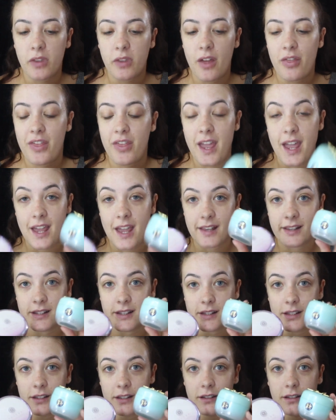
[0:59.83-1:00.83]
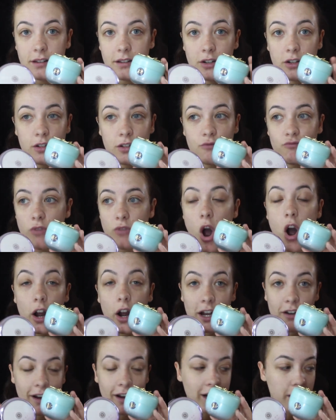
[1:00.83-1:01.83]
these,
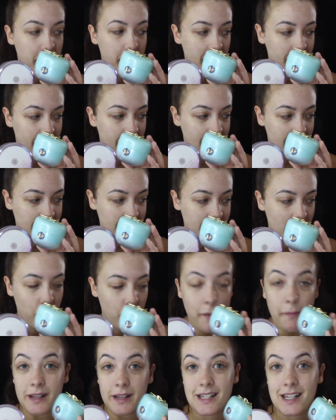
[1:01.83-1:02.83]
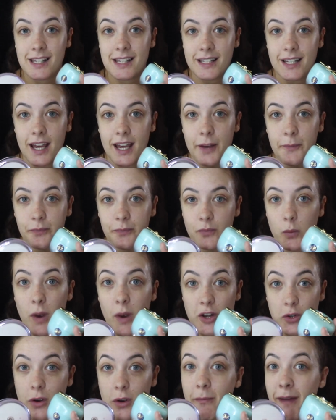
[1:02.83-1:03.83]
highly recommend these. So when my sister went to